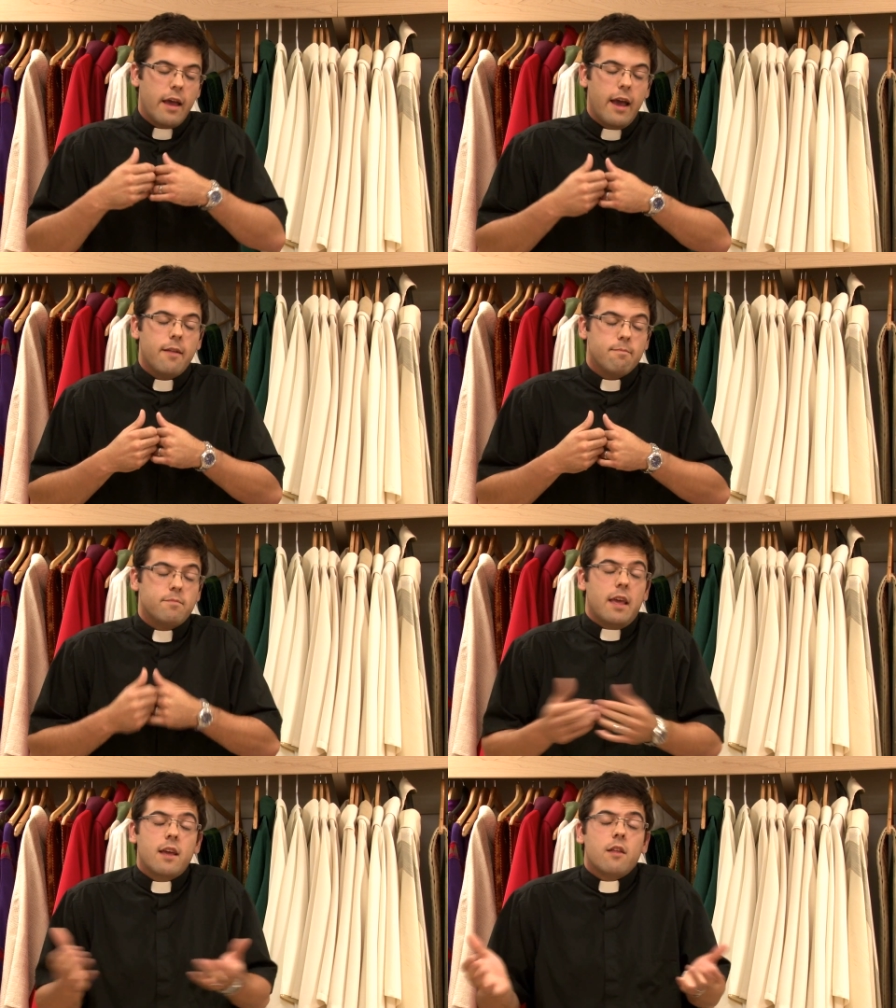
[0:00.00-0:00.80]
and
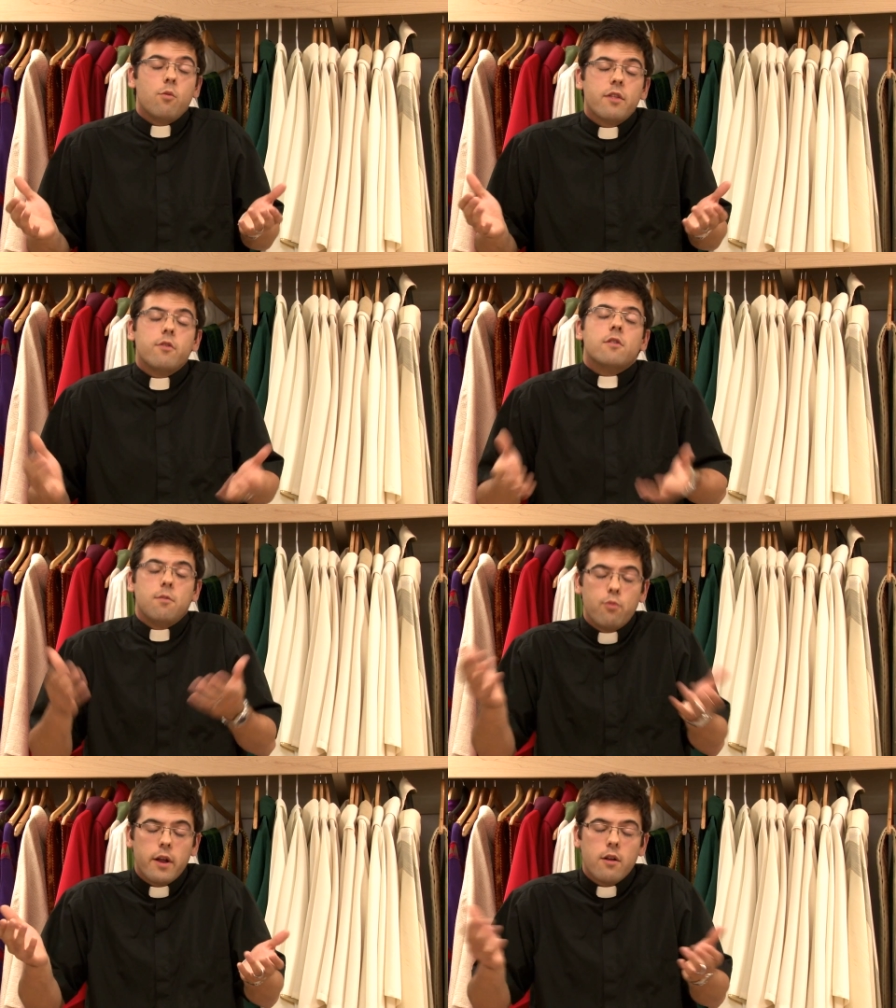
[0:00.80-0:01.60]
taking it with her
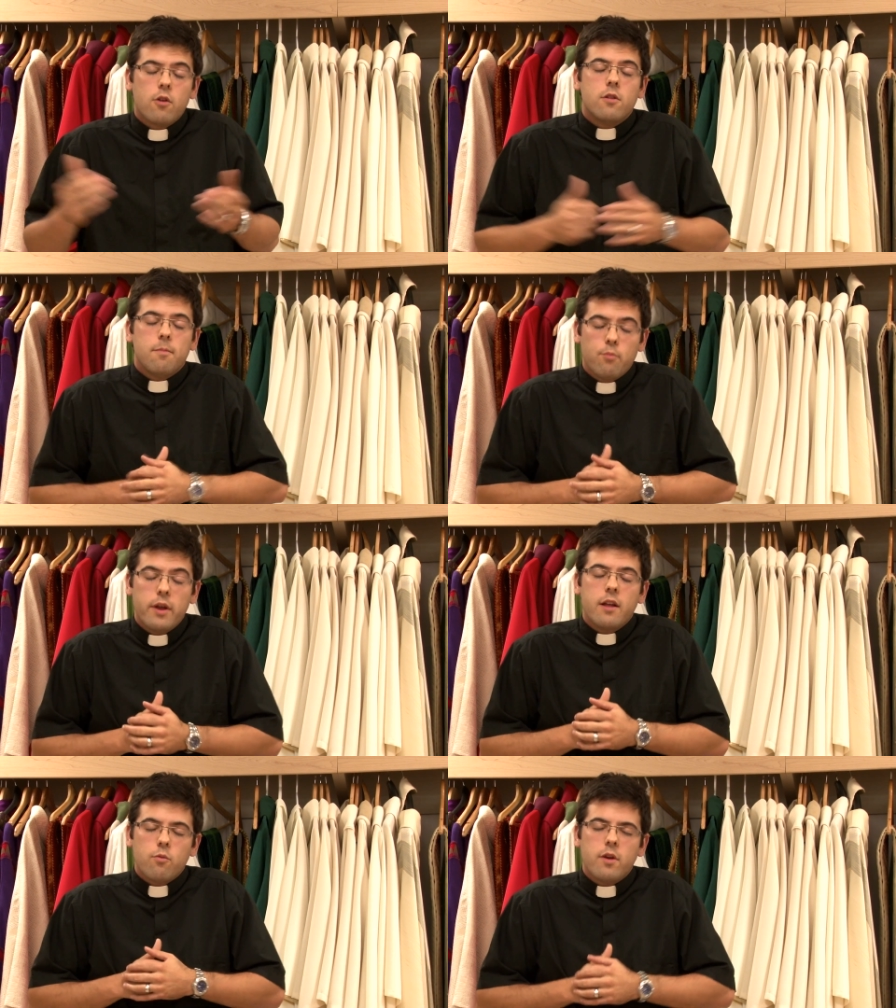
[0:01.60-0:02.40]
to bring her
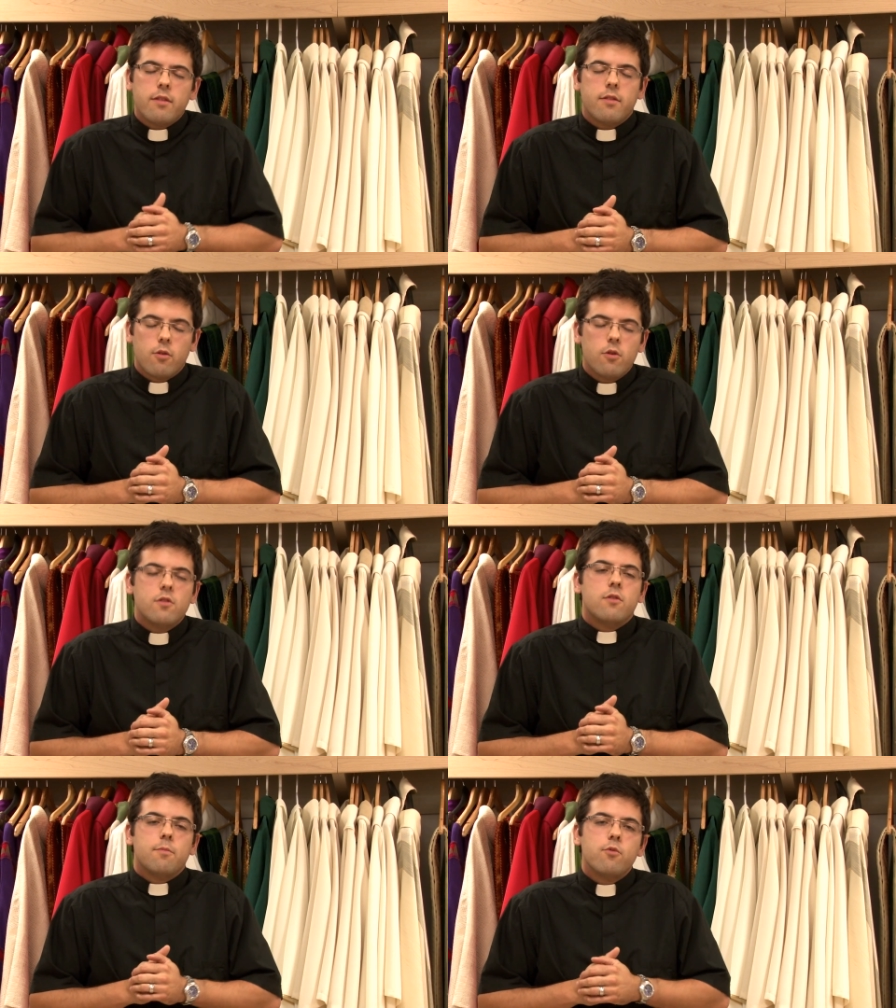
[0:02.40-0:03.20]
bring it with her
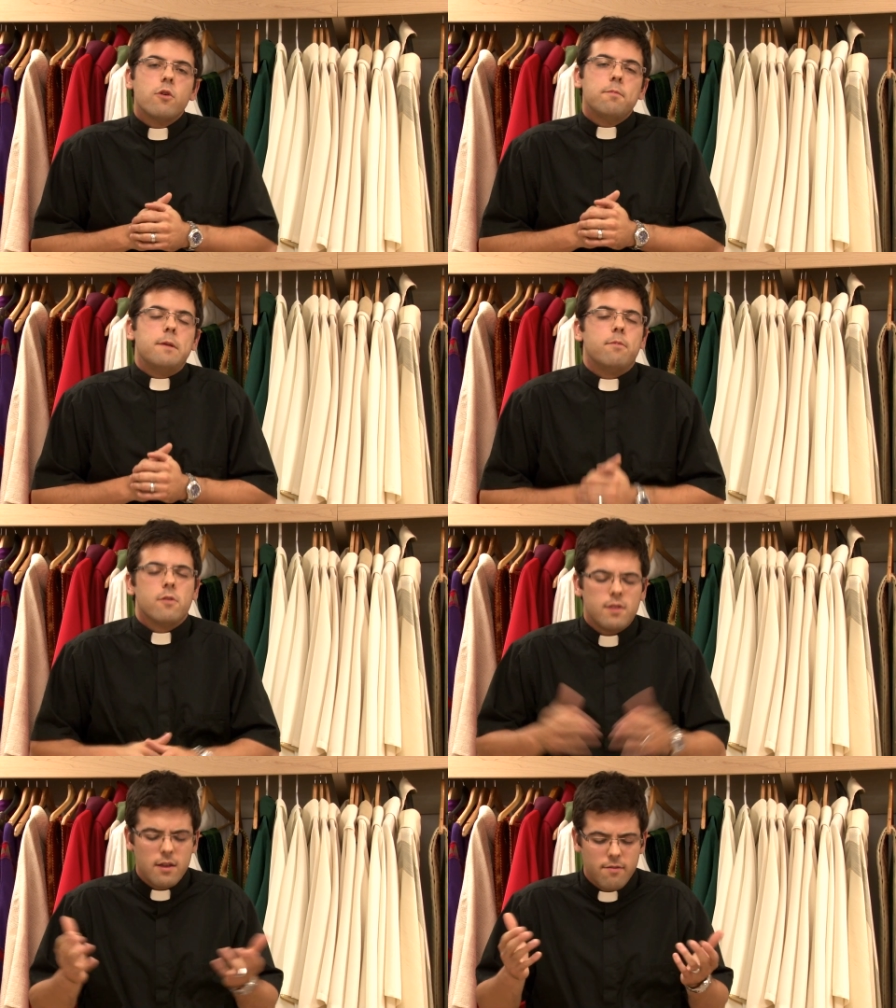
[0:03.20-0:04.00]
to the poor
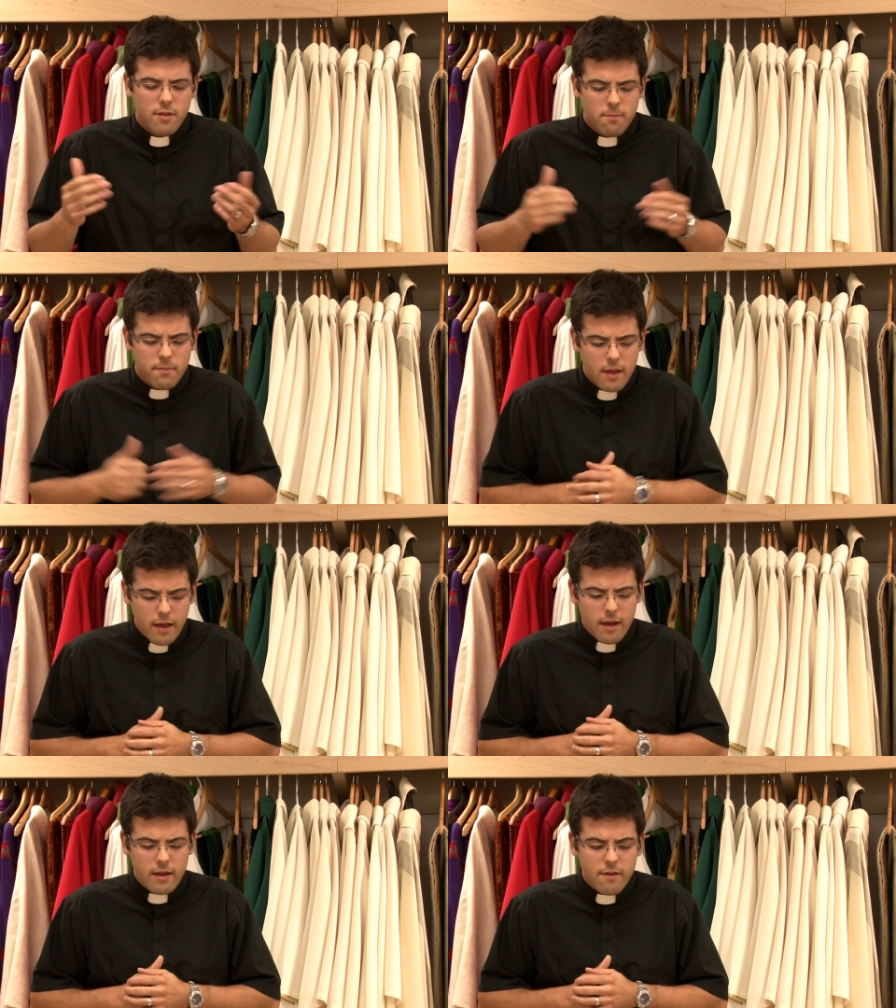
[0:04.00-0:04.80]
people to give them
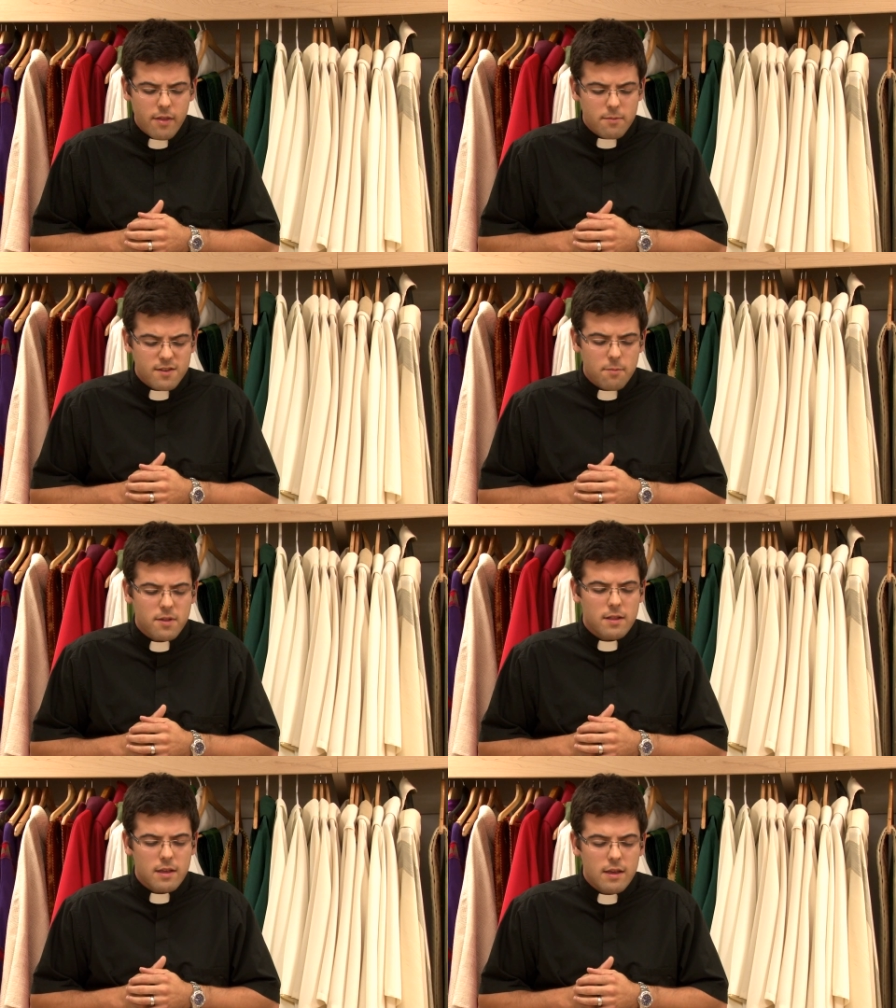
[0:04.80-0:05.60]
give them
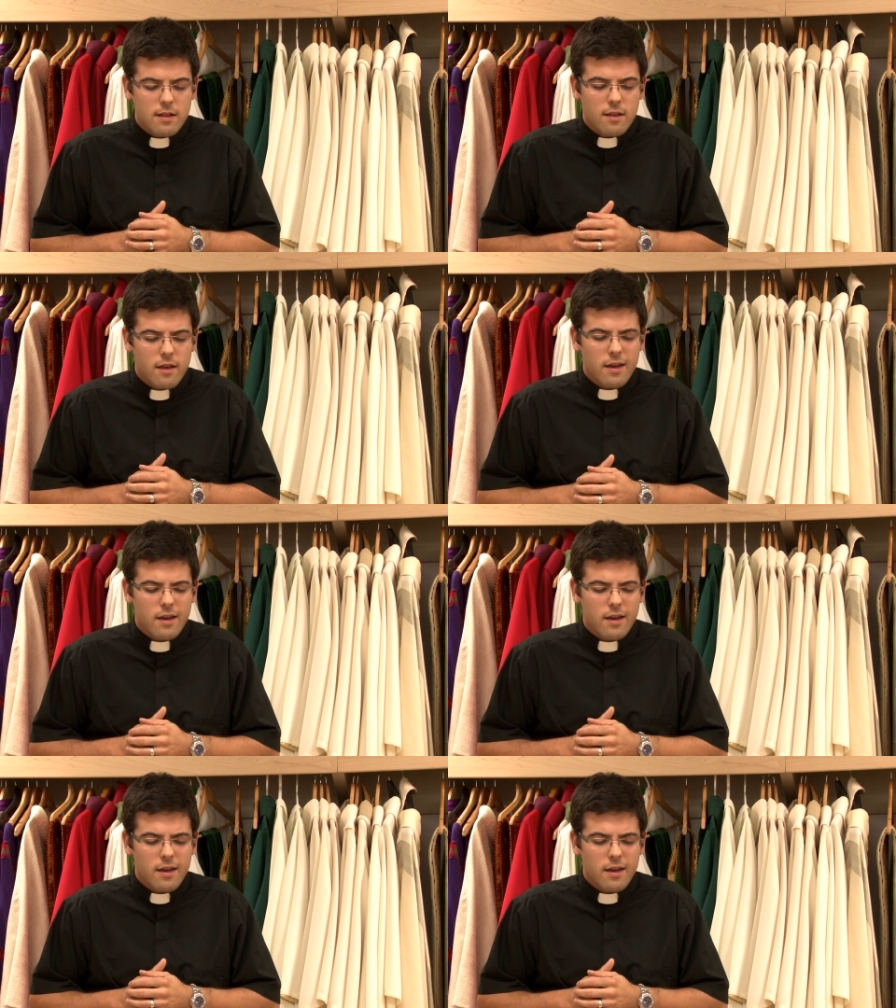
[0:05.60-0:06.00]
something to eat.